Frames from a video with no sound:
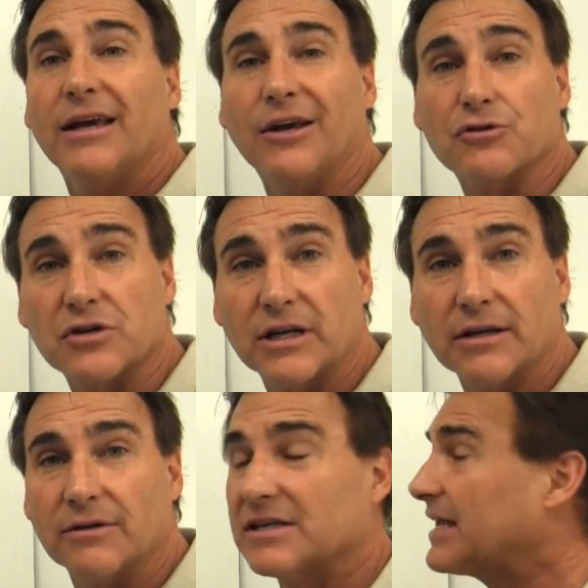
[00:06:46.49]

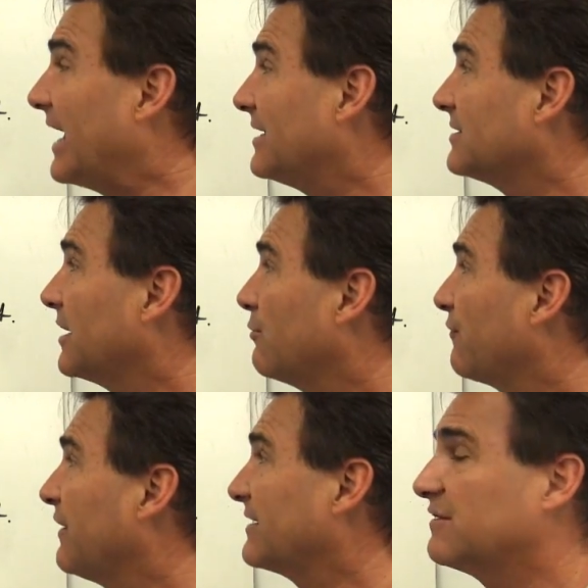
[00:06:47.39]
Interesting, this has a
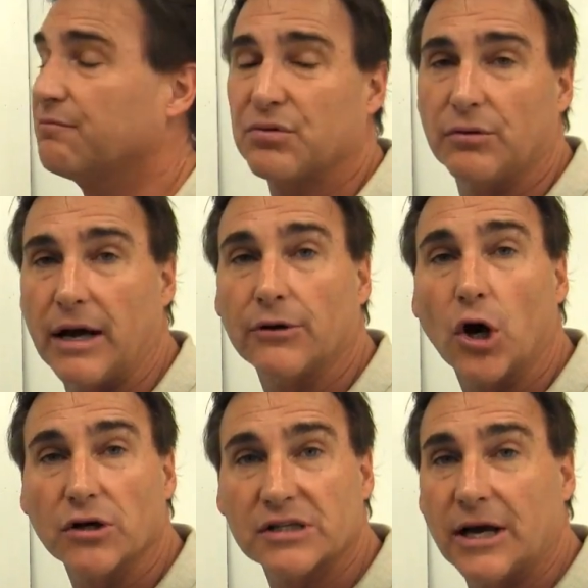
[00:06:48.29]
reflexive pronoun,
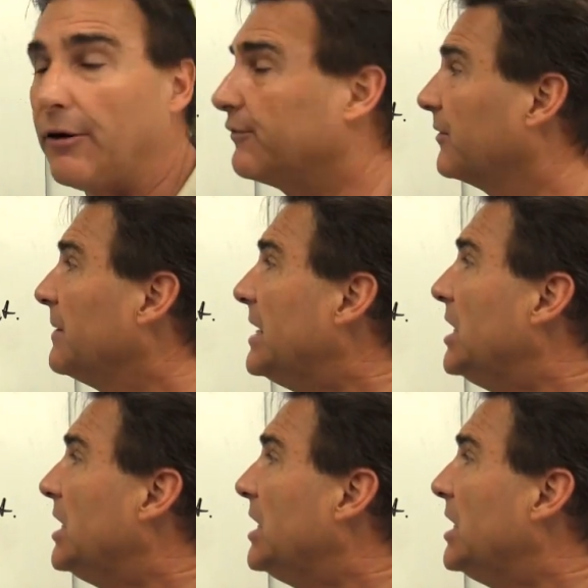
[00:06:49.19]
ourselves.